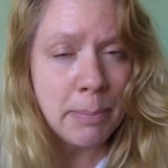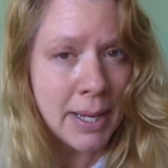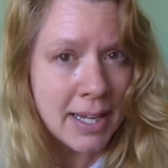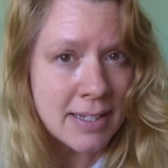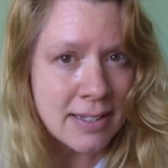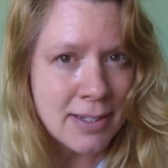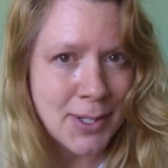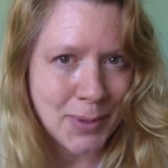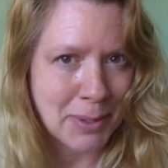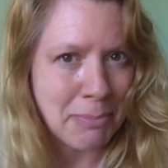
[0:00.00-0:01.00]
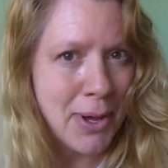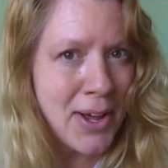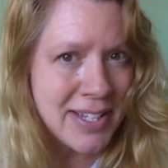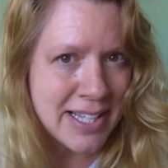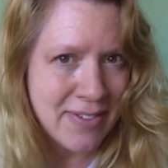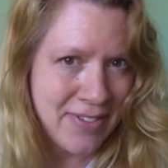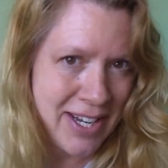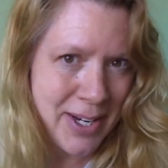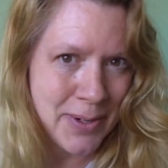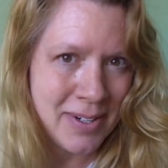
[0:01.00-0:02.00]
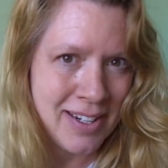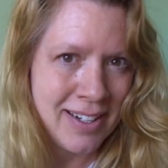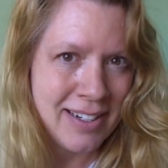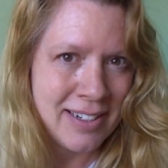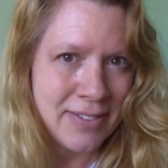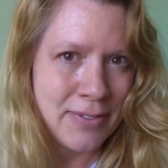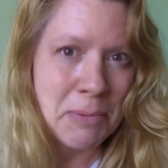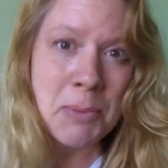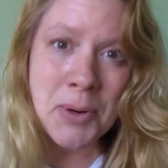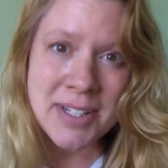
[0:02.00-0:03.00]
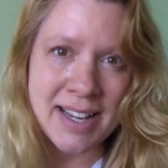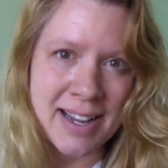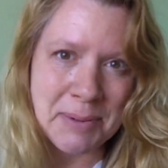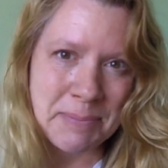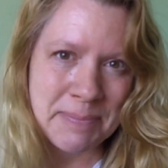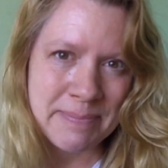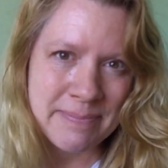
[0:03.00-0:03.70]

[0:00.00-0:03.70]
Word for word: but you can pause the video for more time.